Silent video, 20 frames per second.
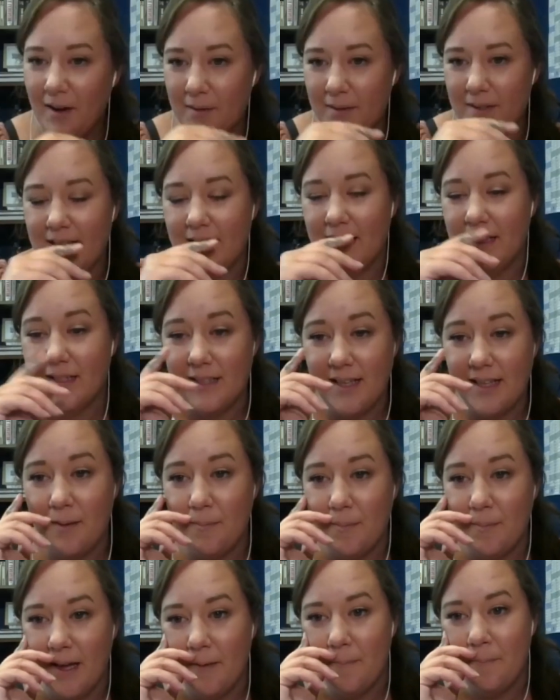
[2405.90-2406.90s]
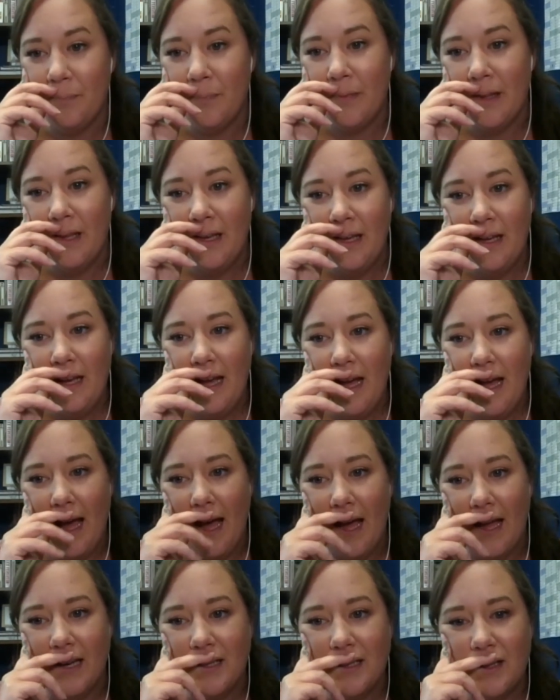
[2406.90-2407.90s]
I would say the same. Yeah.
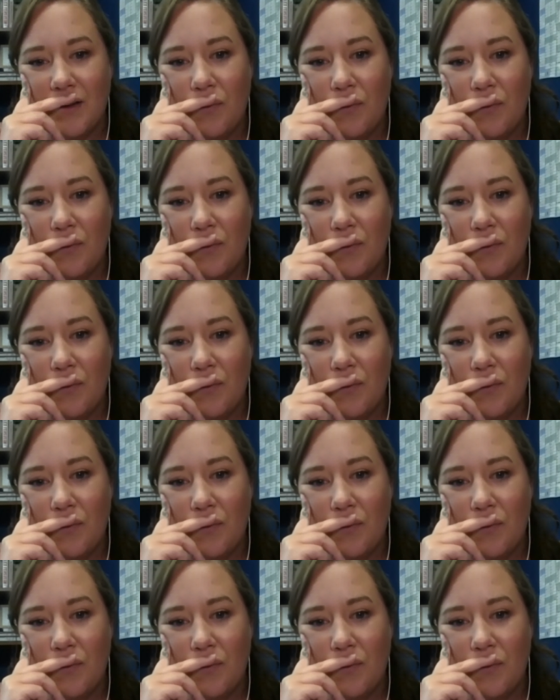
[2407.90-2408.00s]
And